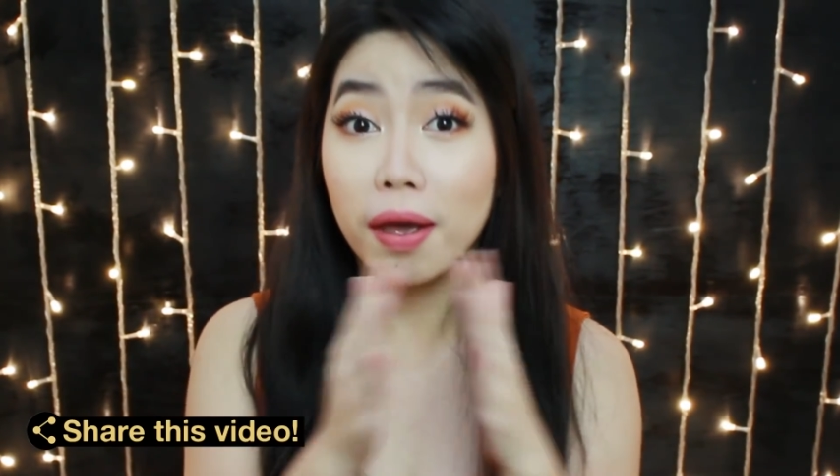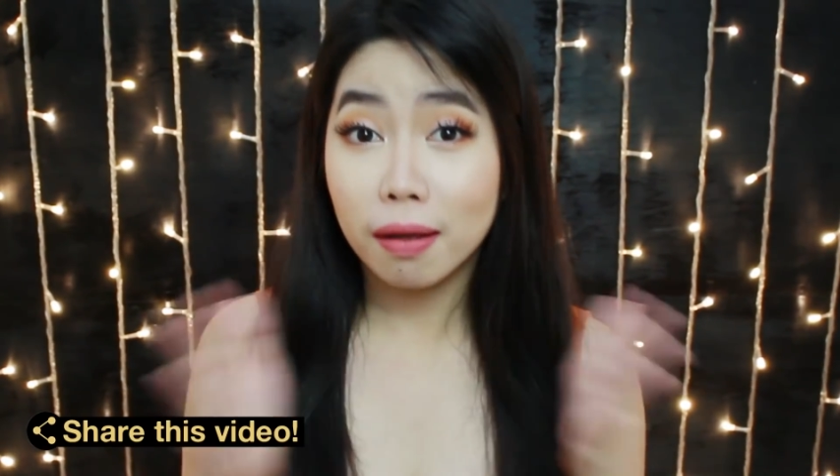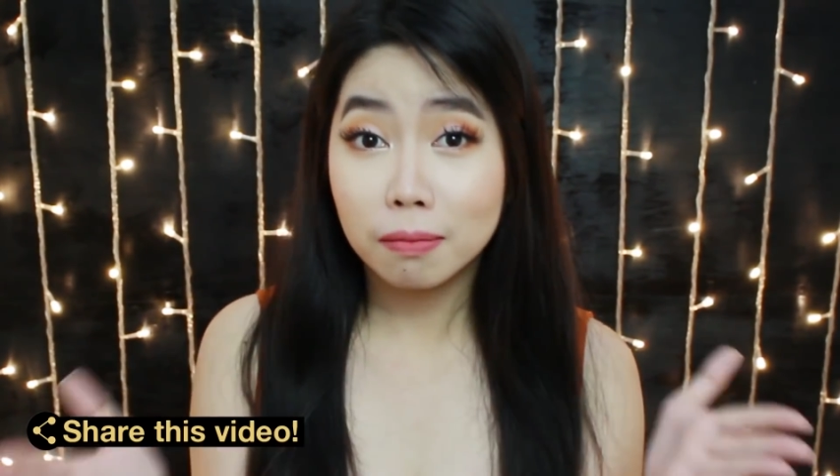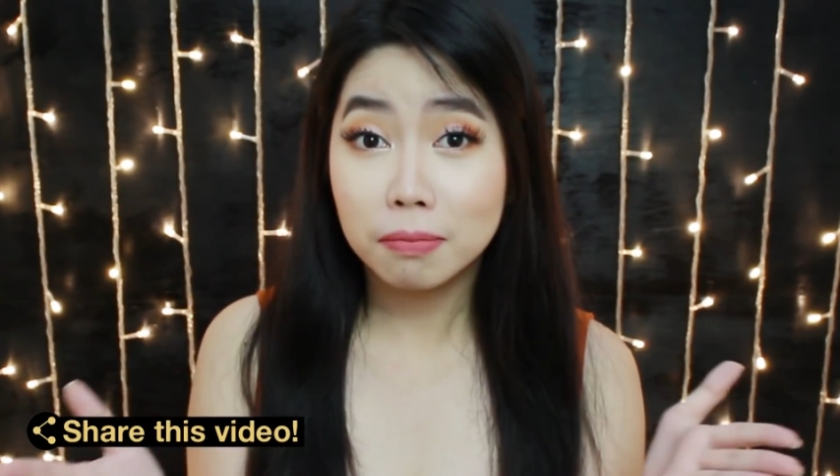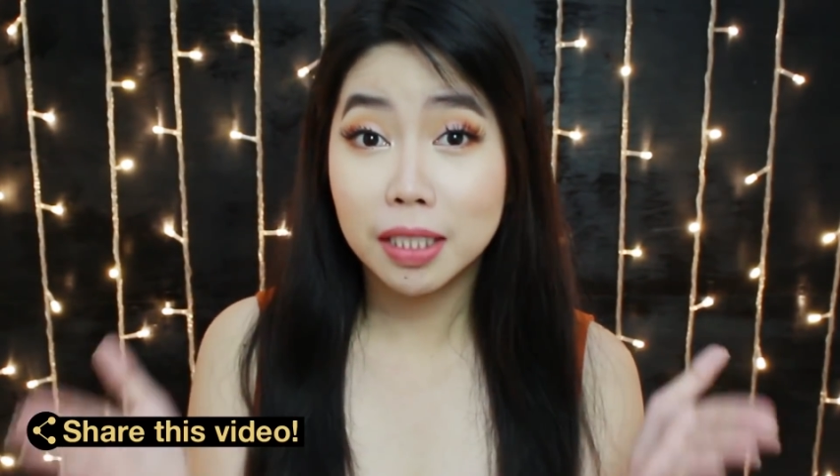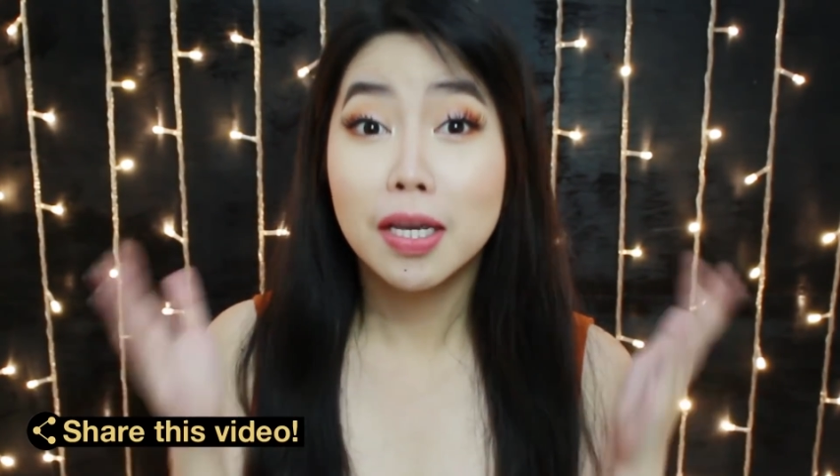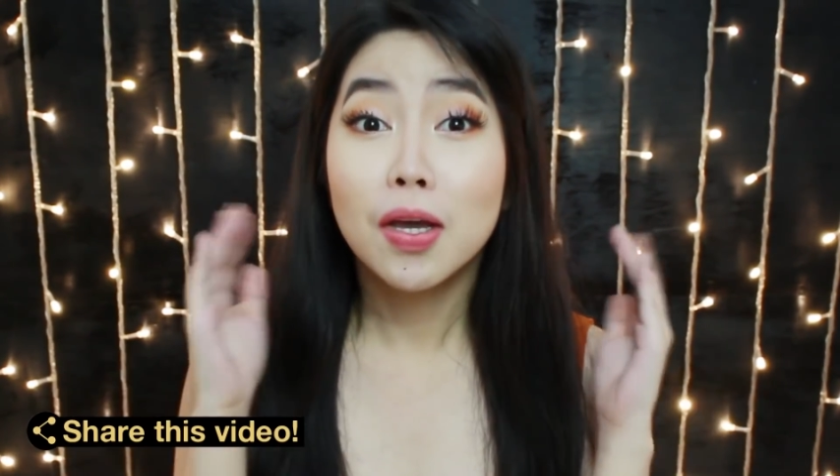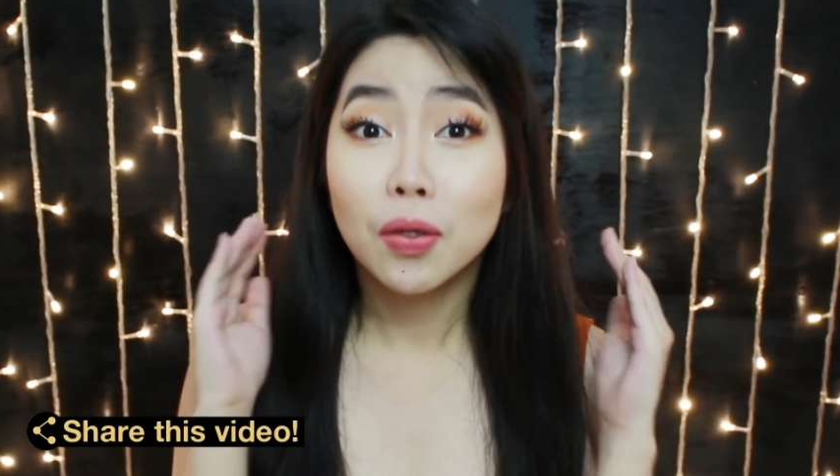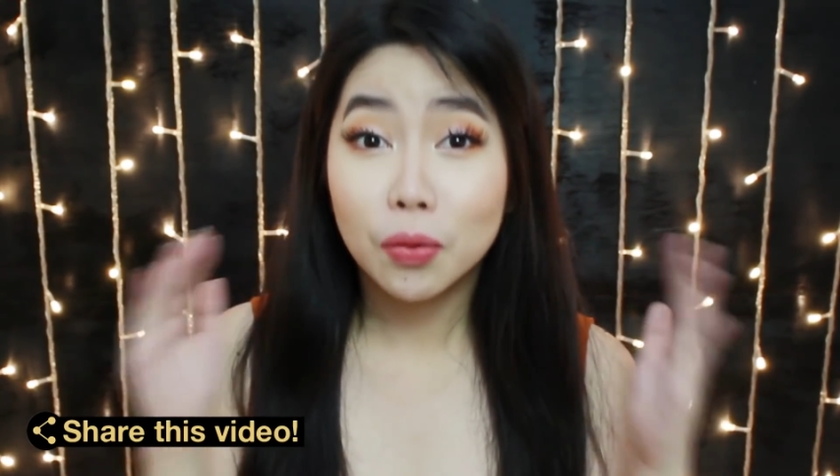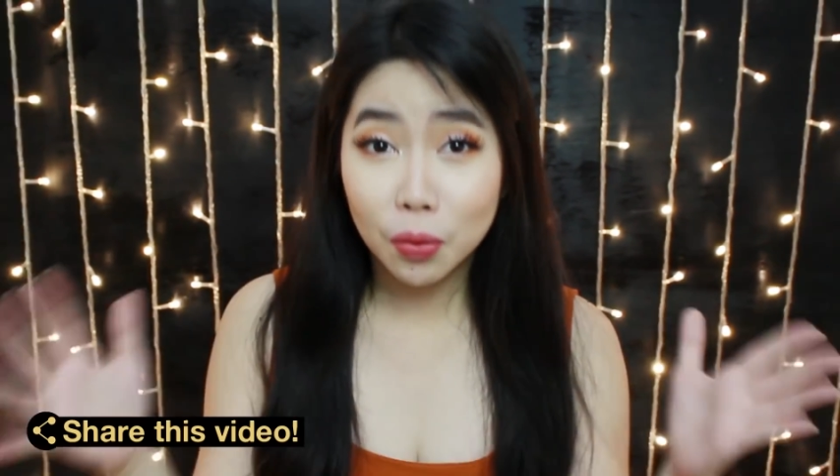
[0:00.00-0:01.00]
help me
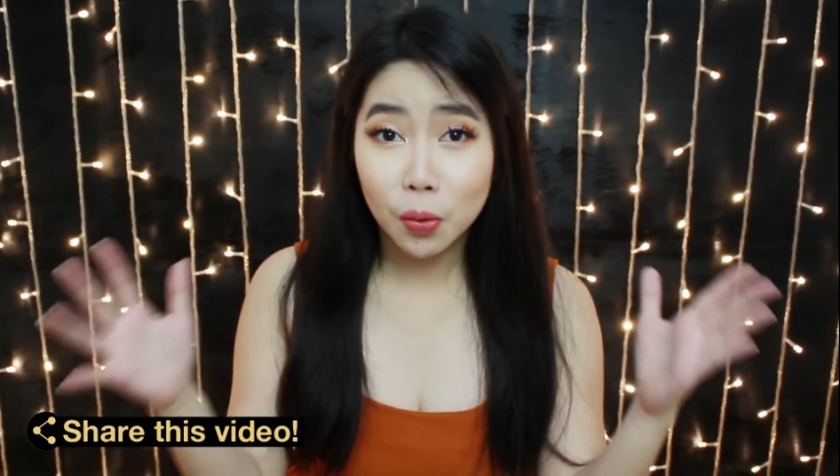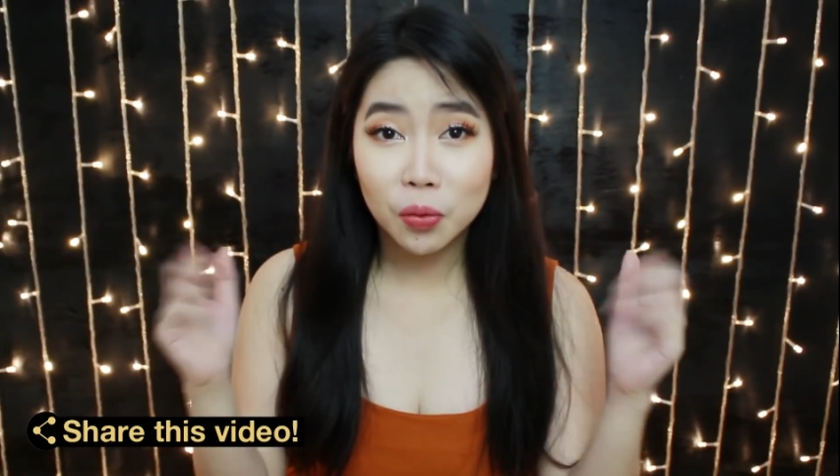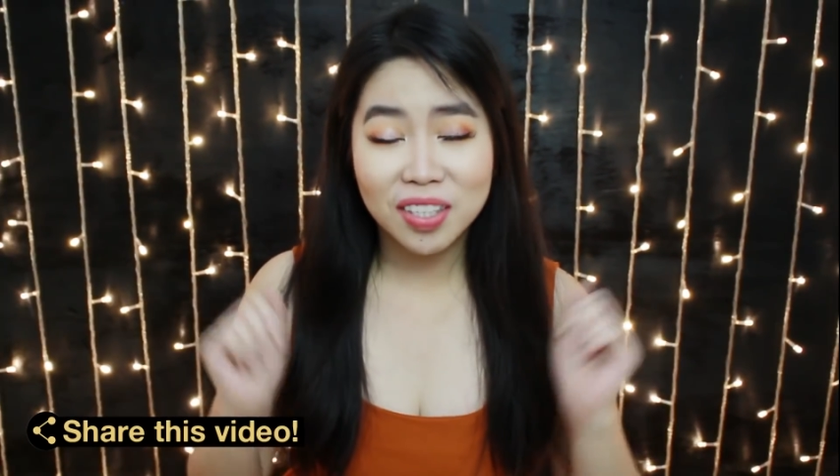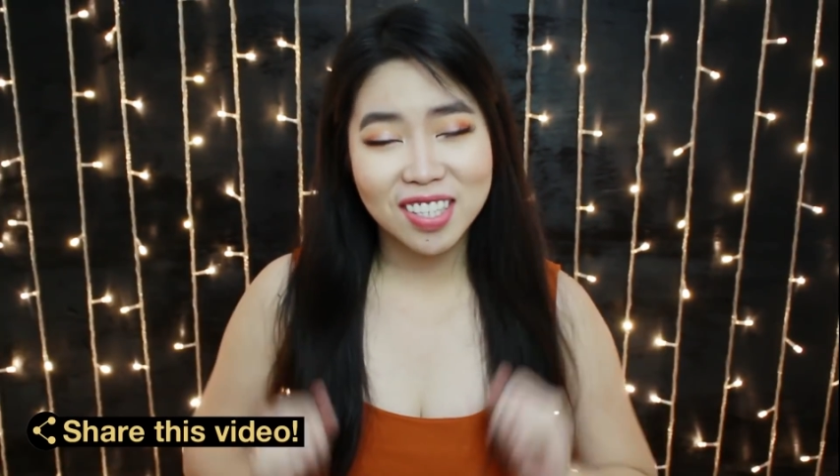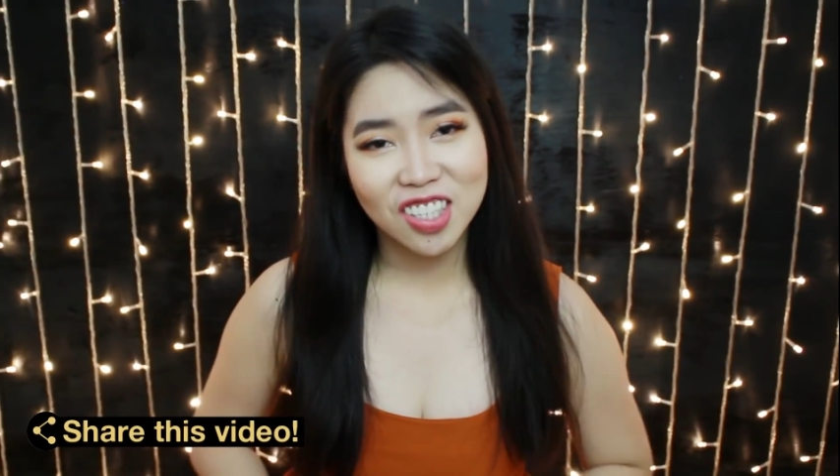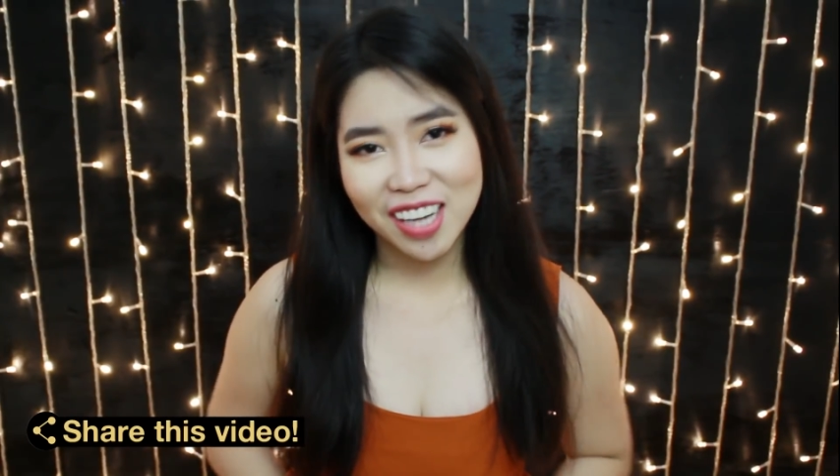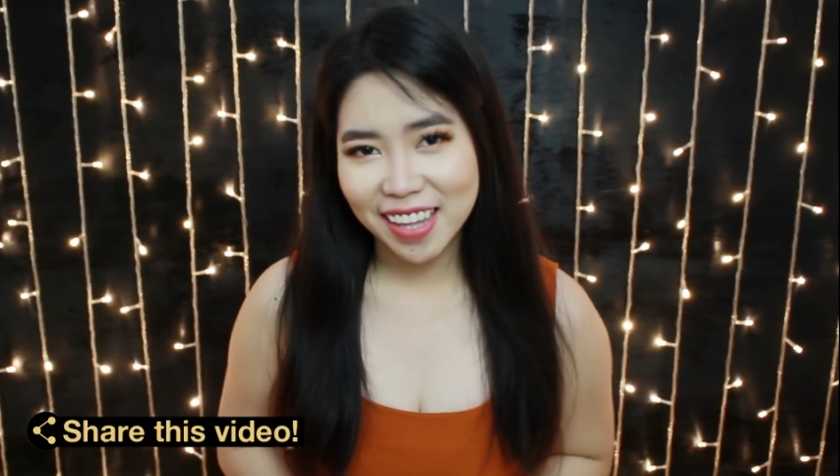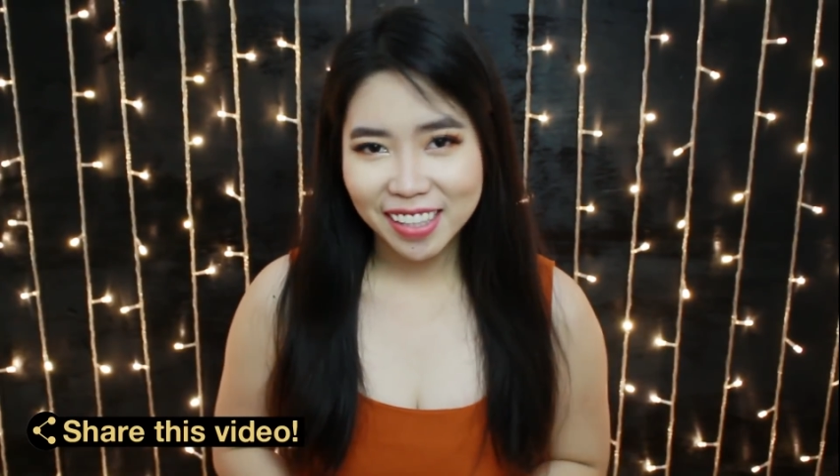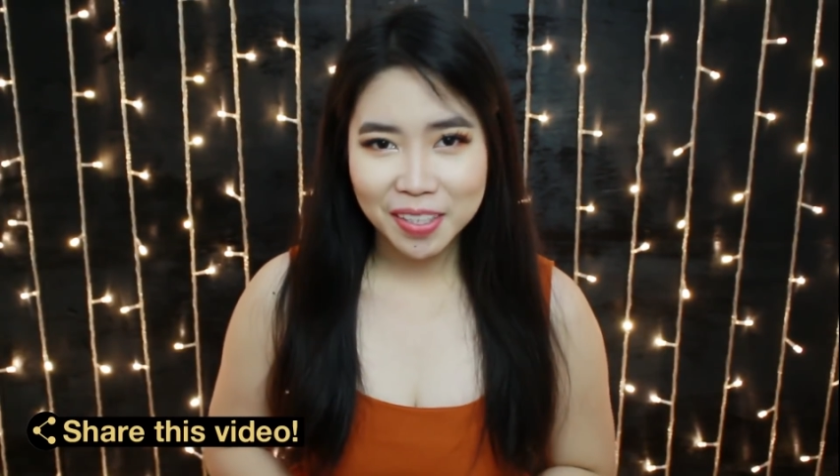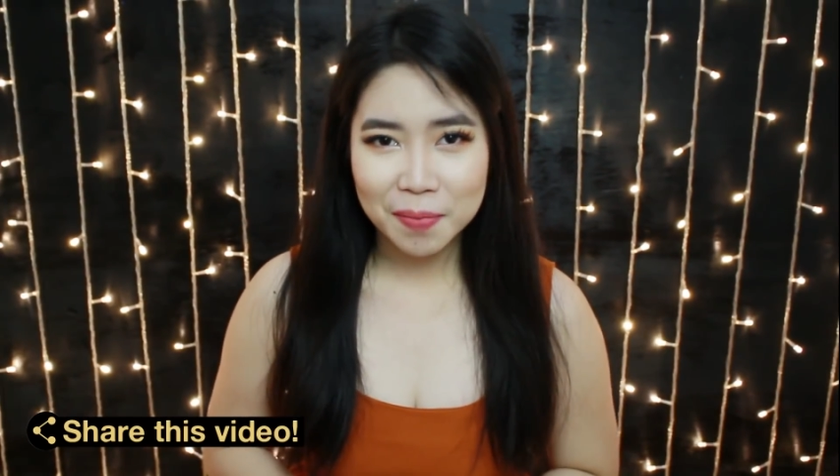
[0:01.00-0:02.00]
grow this channel,